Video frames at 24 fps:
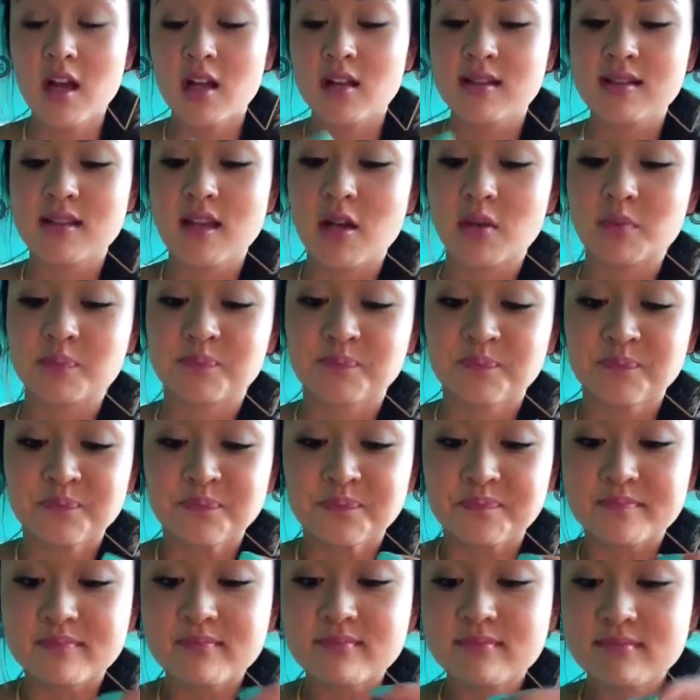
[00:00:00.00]
So
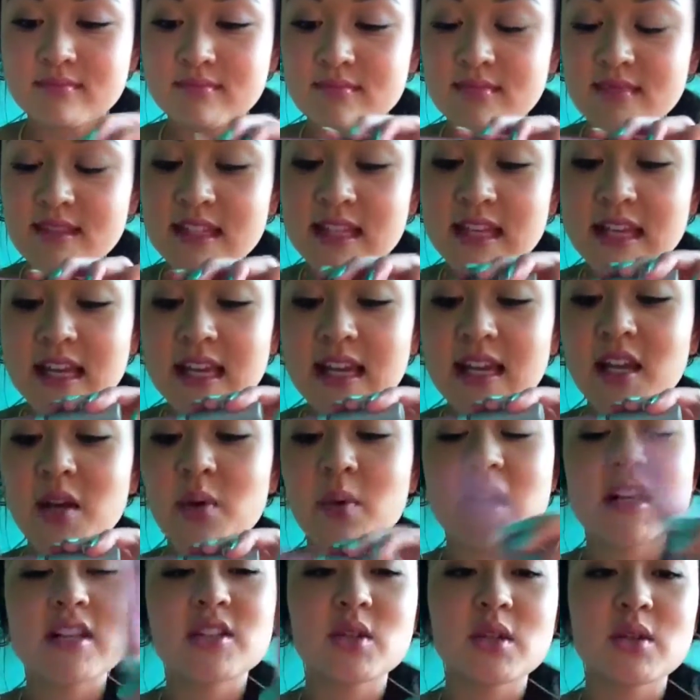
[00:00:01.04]

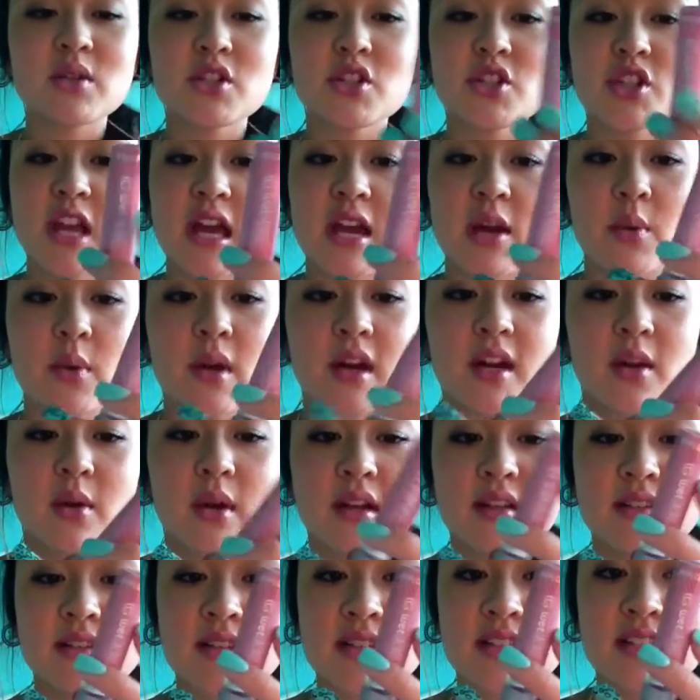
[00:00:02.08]
anyway, so I was just kind of running
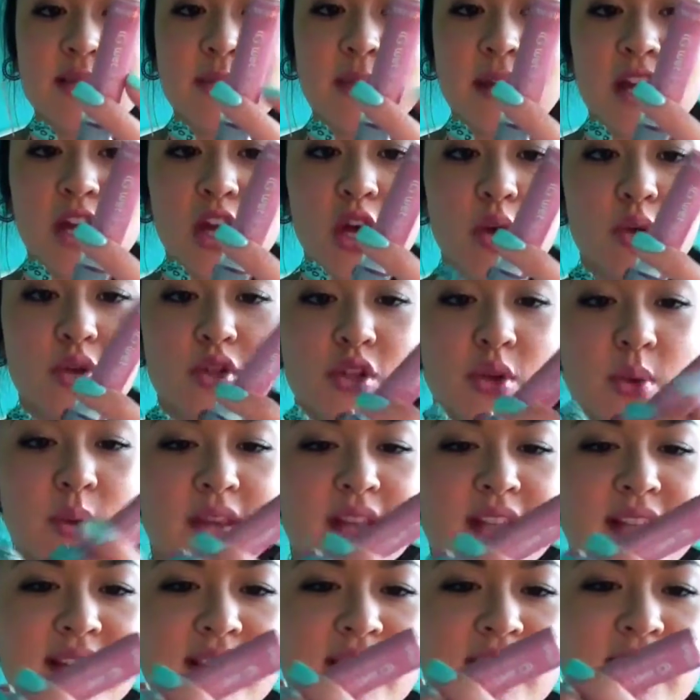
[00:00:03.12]
around. So this is my go-to and
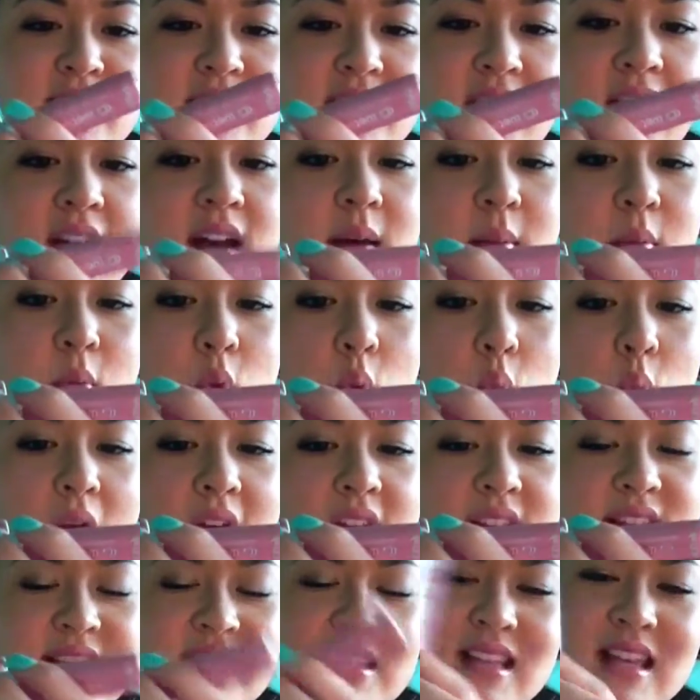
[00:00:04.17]
this is um,
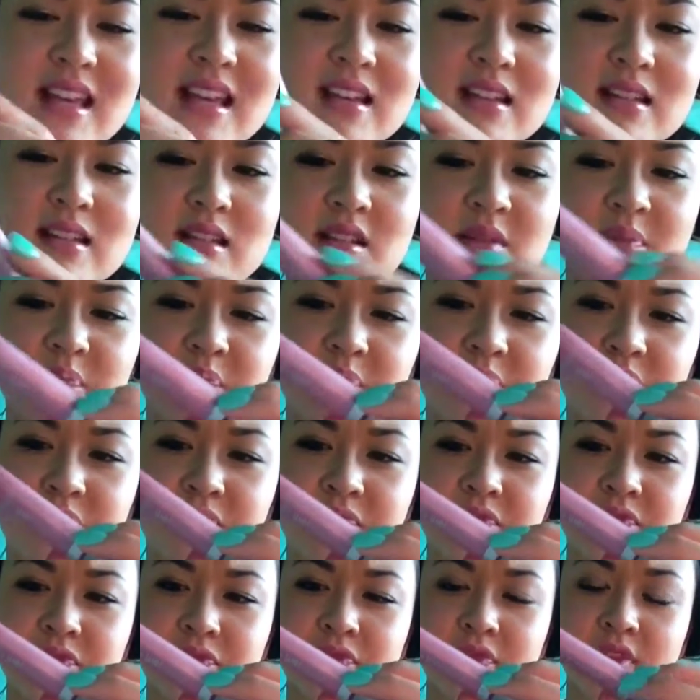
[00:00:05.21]
Wet Slicks.
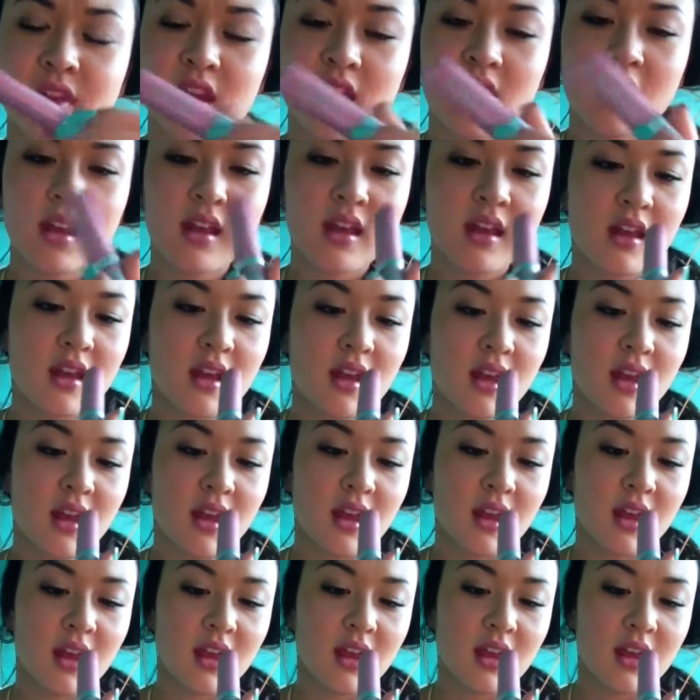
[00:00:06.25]

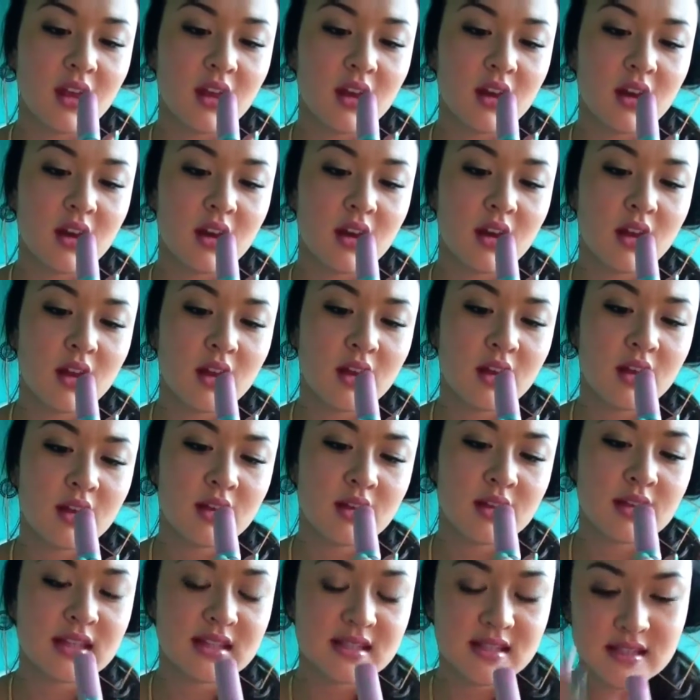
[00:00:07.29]
And
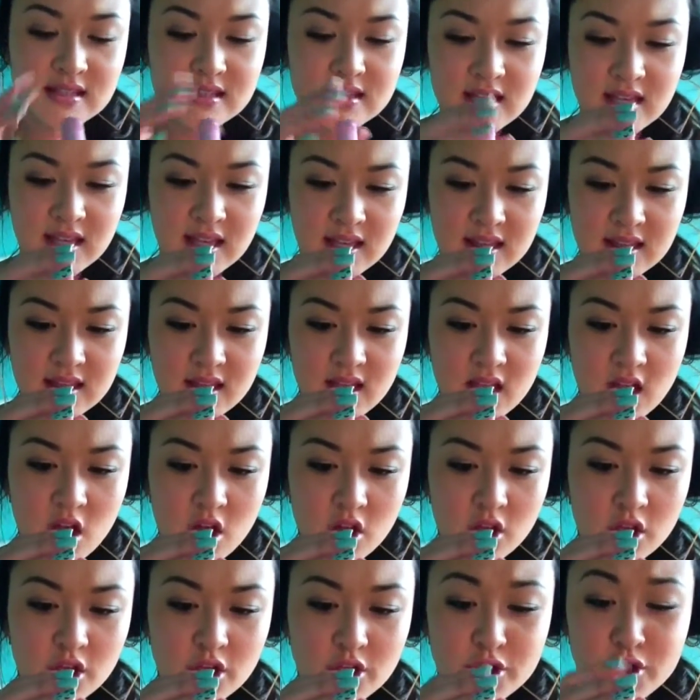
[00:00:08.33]
this is in the
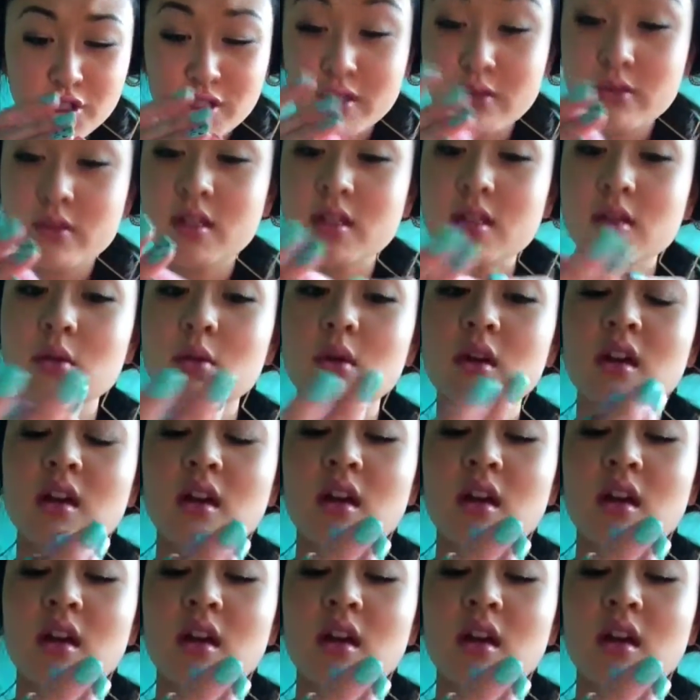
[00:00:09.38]
color Tutu.